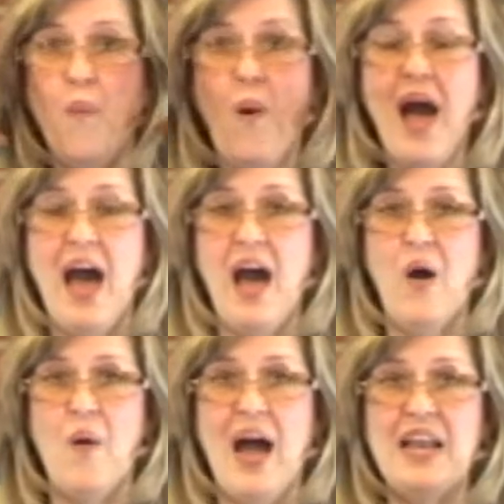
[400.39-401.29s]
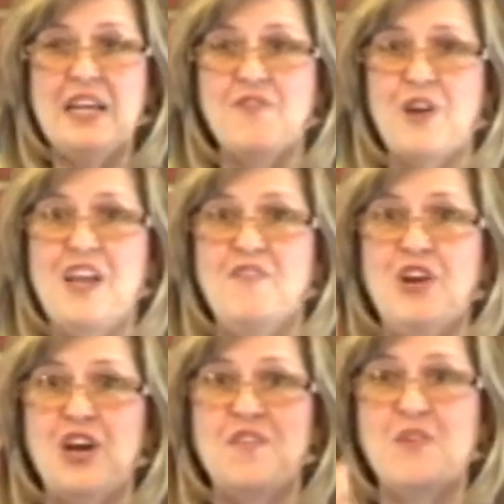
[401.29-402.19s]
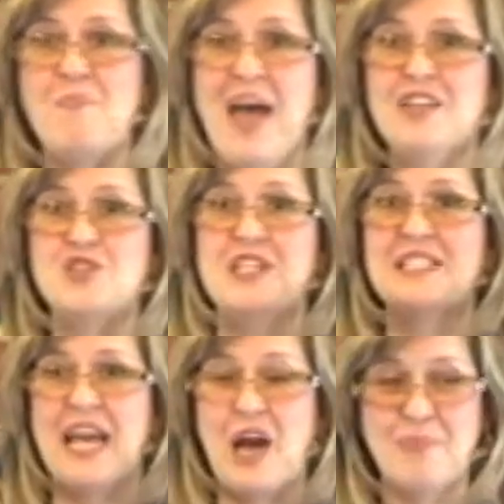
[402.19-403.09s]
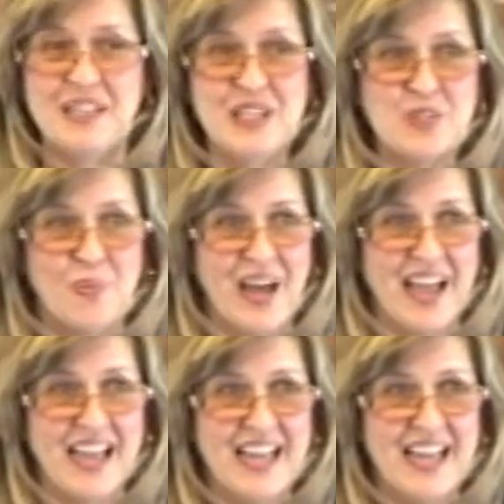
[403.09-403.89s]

wow, I never even could have imagined it to happen this way.